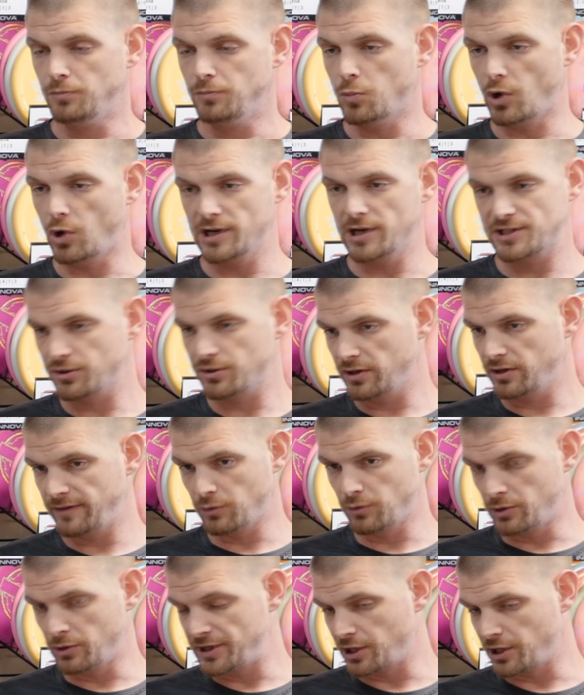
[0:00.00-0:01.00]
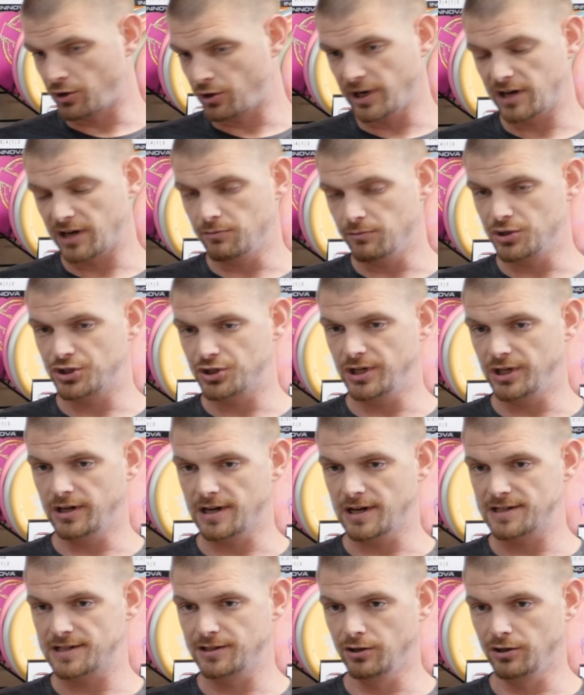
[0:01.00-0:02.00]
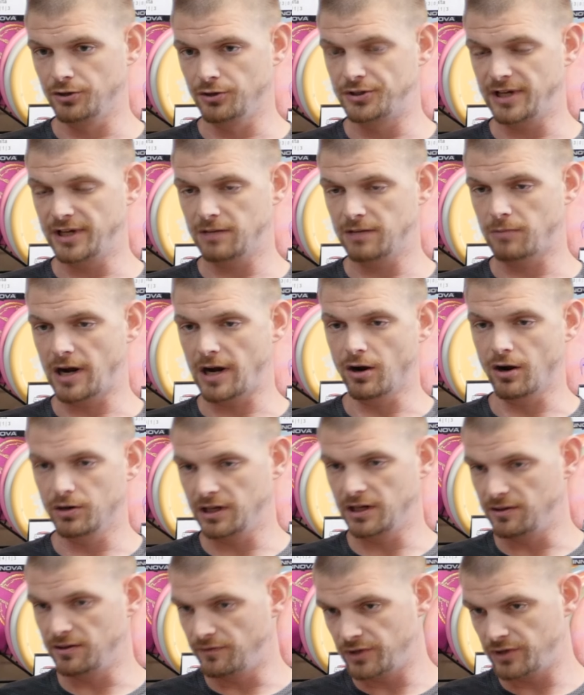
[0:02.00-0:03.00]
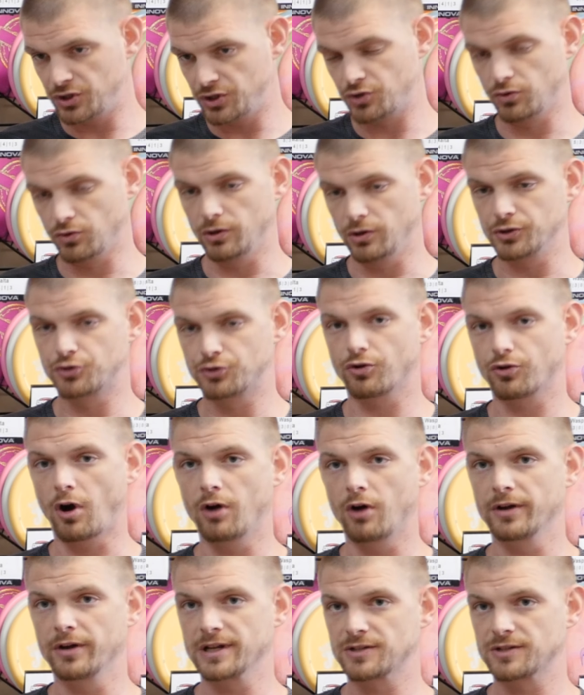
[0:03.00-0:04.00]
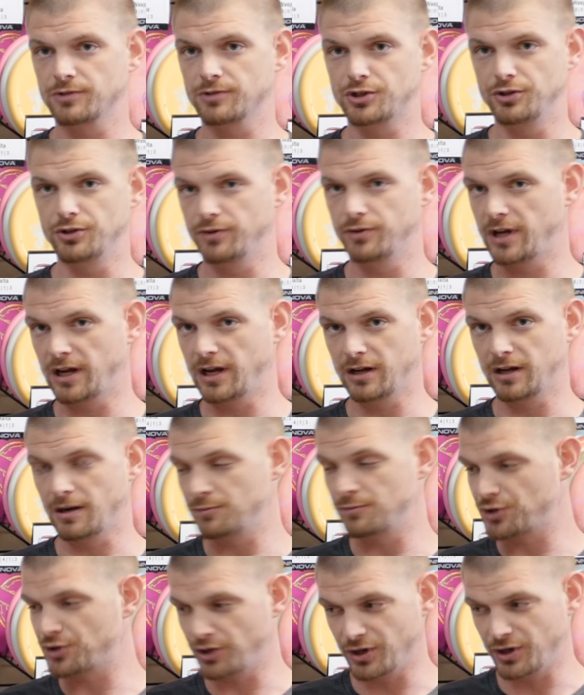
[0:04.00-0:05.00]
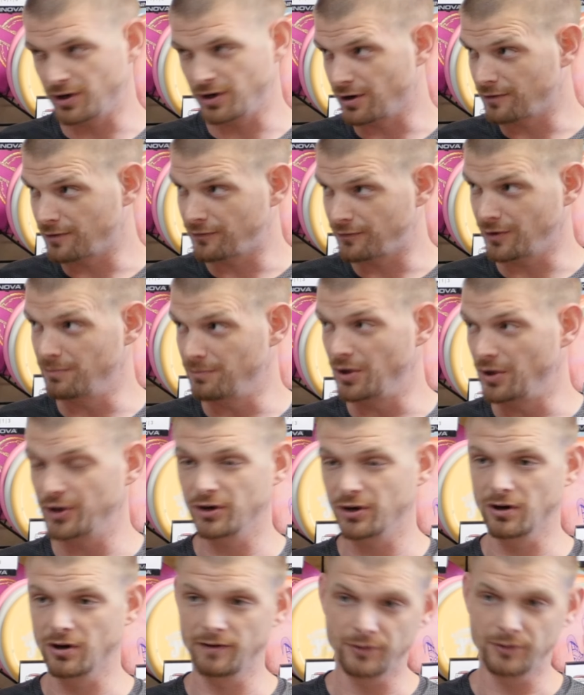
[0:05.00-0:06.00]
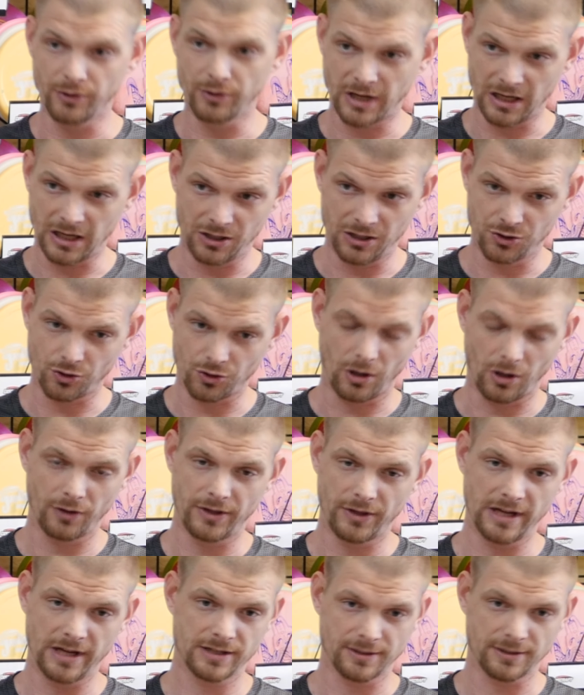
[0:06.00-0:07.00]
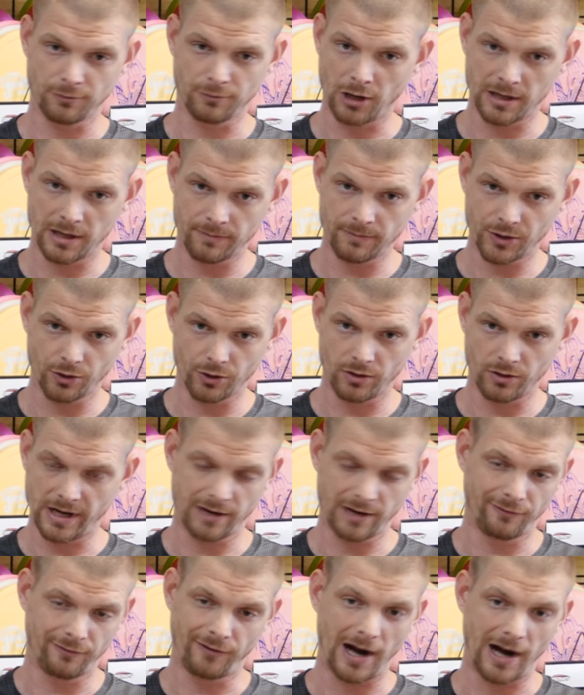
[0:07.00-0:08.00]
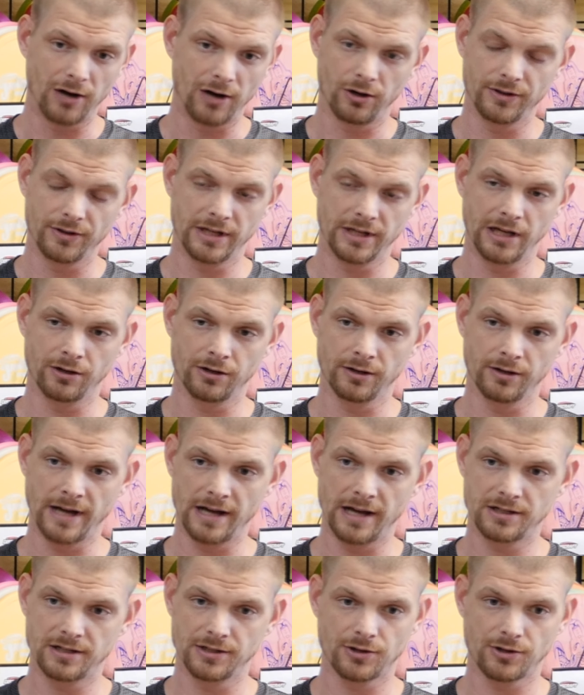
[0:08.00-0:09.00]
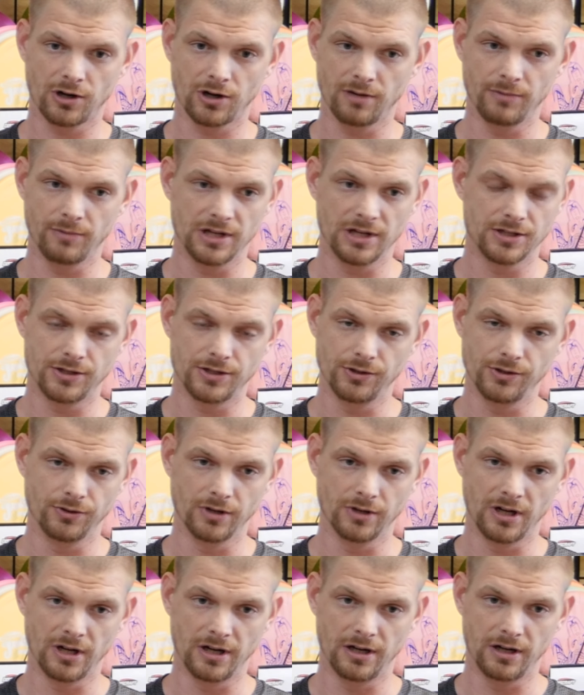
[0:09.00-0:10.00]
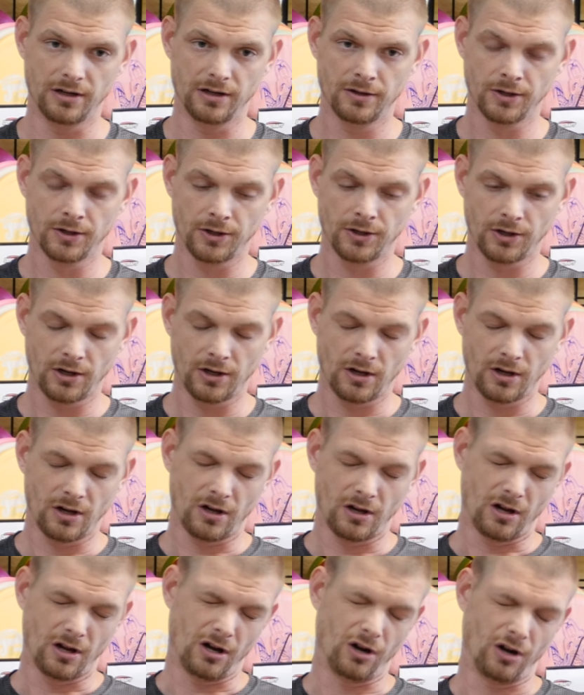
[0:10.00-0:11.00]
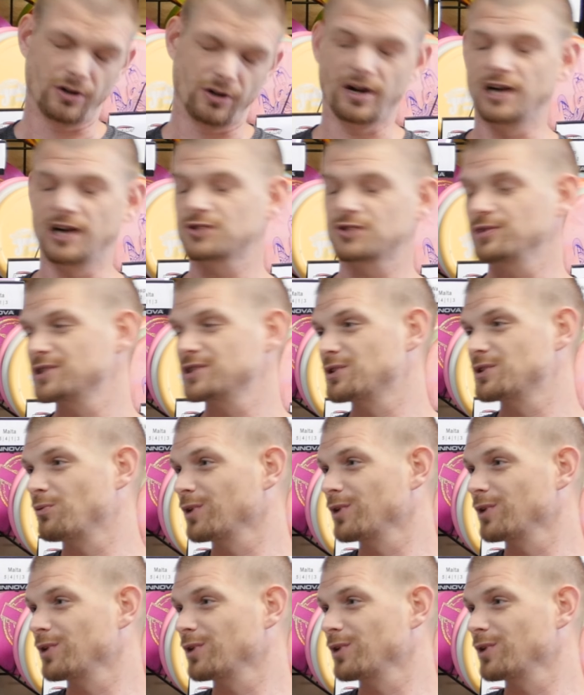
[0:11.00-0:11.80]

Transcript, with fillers: Well, I still, even with the Cricut machine, I still did my own individual drawings, which you can, I'm sure you're yeah. familiar of. You can draw things and run them through like a file on the internet to turn them into, uh, oh gosh, what's the